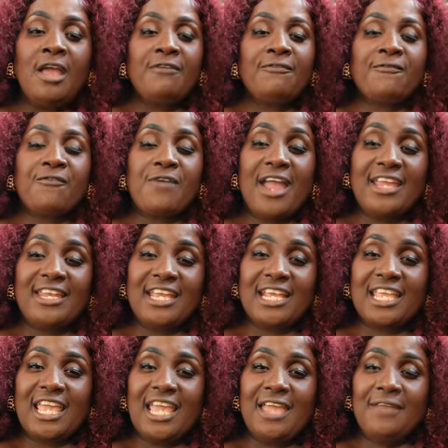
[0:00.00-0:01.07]
Friday,
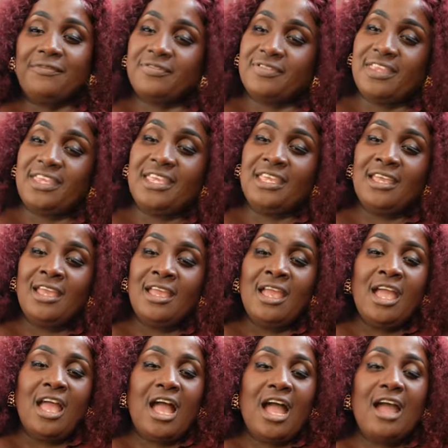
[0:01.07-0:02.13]
KFC
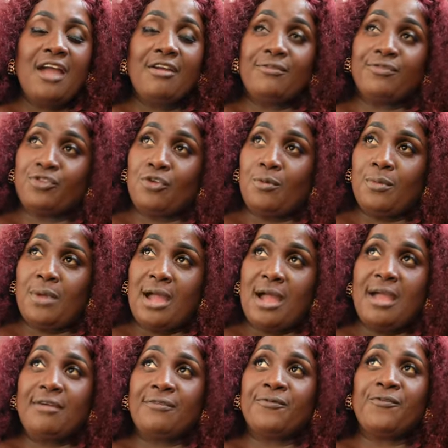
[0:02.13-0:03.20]
or some
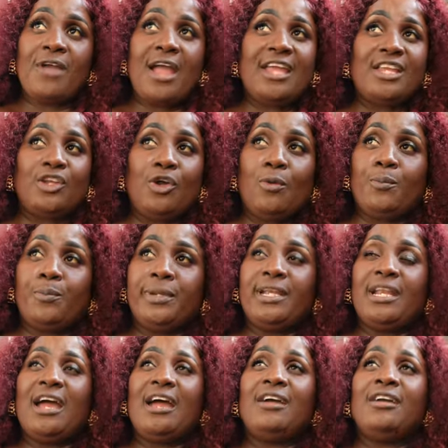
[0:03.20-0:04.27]
or fried dumpling
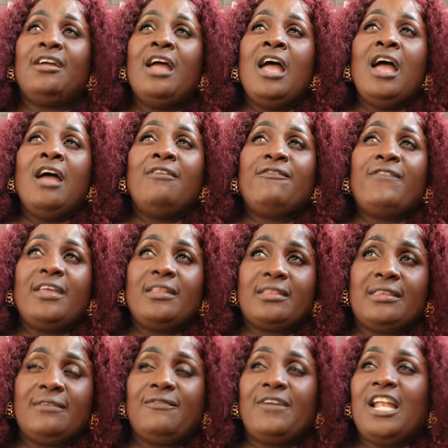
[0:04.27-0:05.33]
or
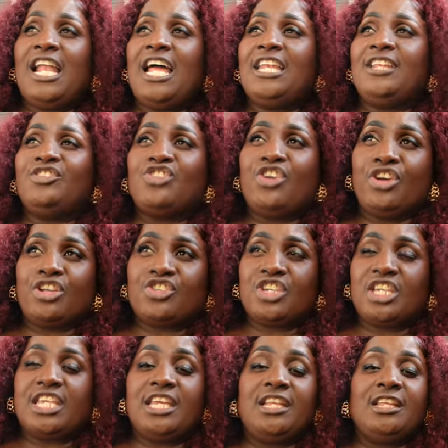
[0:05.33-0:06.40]
festival and jerk
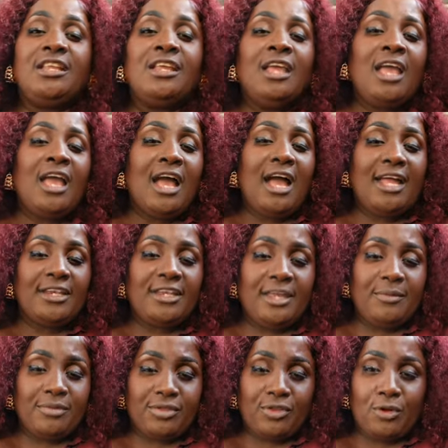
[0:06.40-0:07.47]
chicken and them
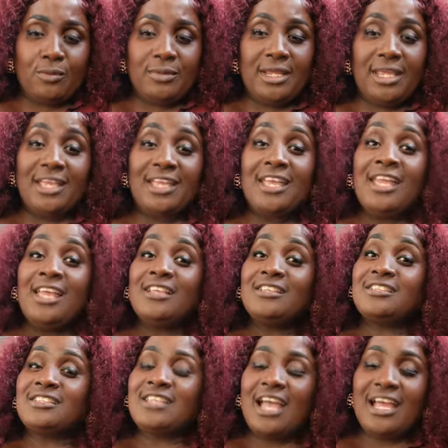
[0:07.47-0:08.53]
something there.
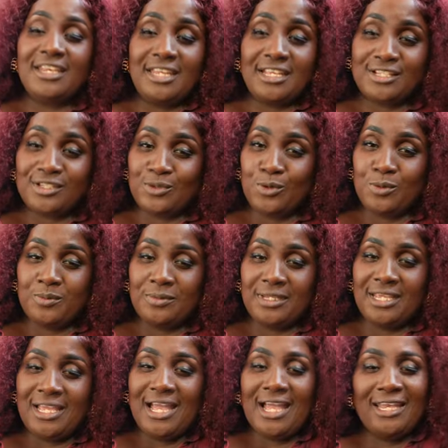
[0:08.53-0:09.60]
Saturday soup
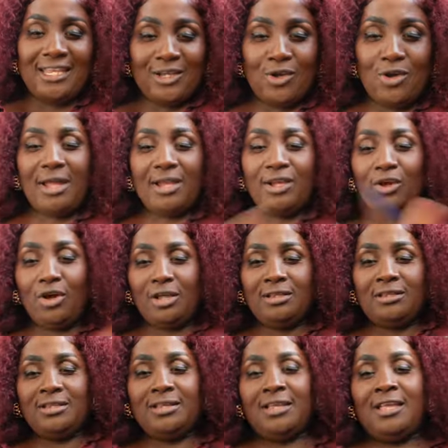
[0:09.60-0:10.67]
there and it go done.
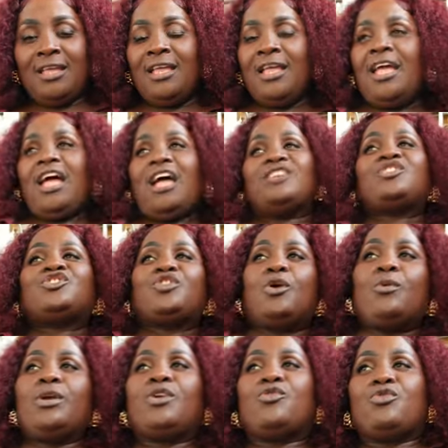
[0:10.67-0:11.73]
I saw
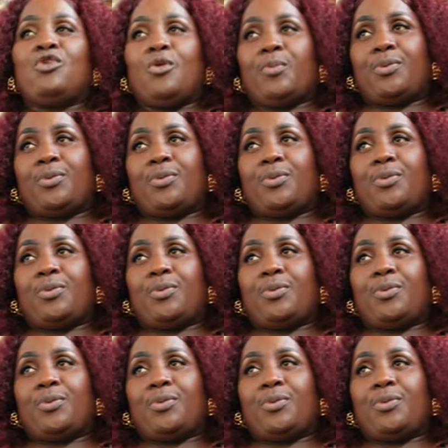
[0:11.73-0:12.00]
it grow up.